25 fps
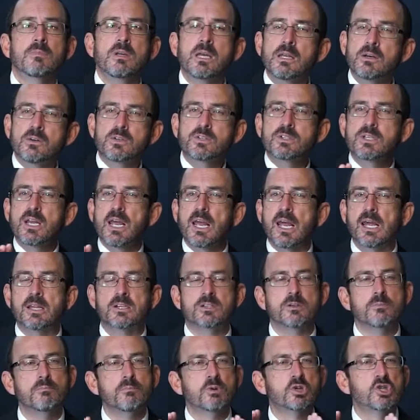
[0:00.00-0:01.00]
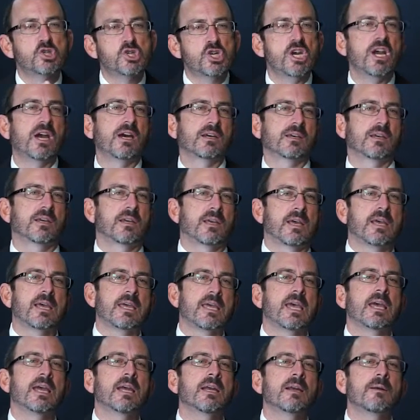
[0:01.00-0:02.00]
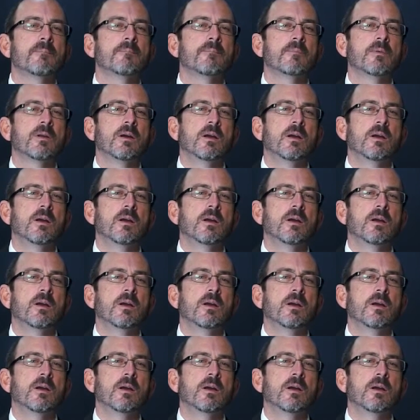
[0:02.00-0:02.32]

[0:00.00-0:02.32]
He understands Mashiach, king.